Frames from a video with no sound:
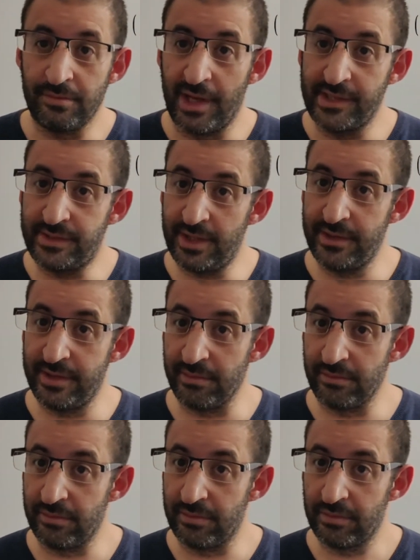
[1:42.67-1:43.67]
we must
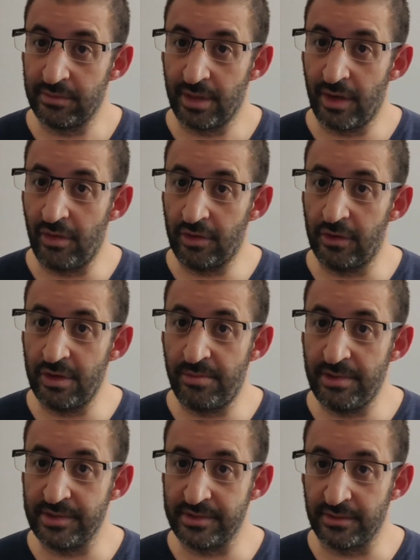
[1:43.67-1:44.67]
let them, our
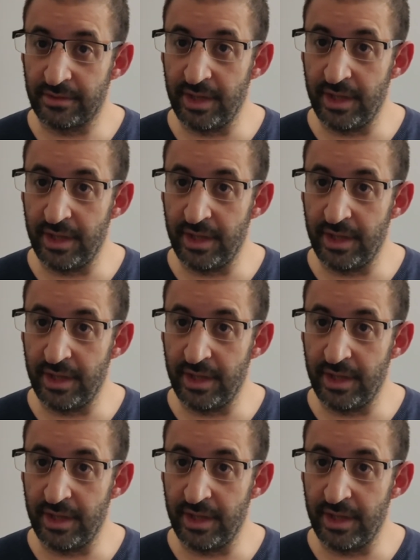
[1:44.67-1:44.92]
curly braces,